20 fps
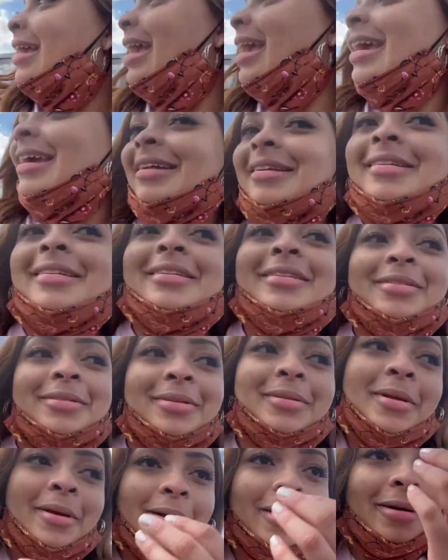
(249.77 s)
and
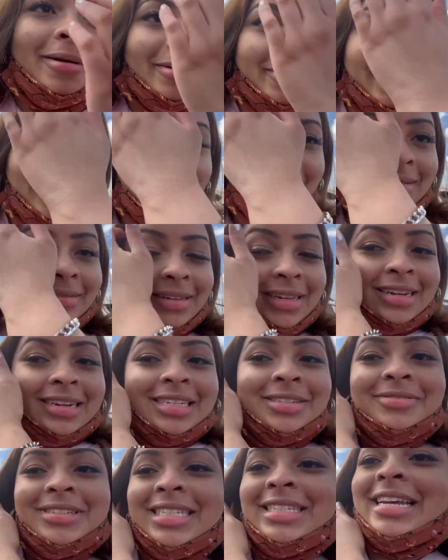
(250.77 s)
the uh, um, ladies
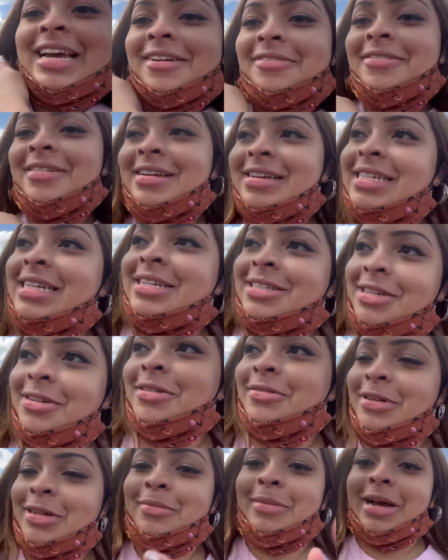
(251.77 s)
was laughing because I told
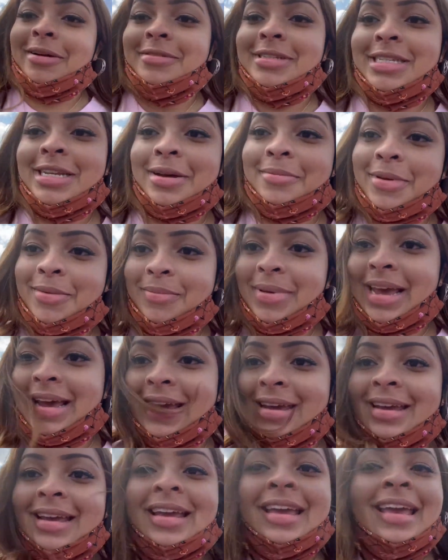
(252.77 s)
them I was coming back
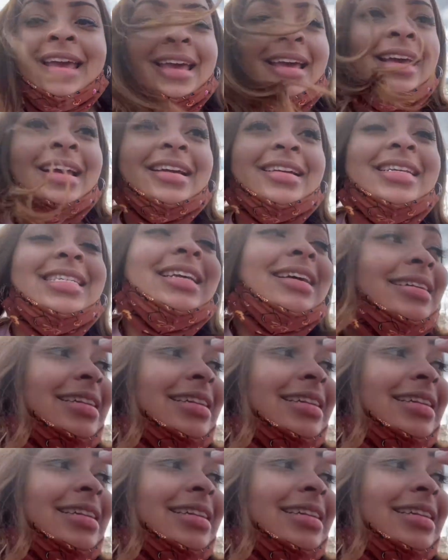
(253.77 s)
because I